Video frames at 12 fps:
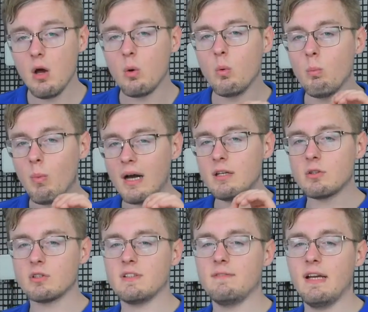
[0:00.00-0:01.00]
who
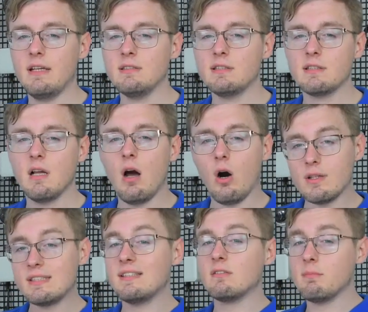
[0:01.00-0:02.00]
monitors events on
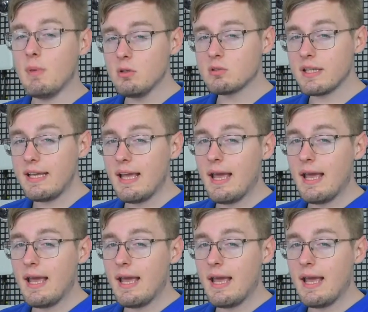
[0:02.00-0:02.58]
the scene remotely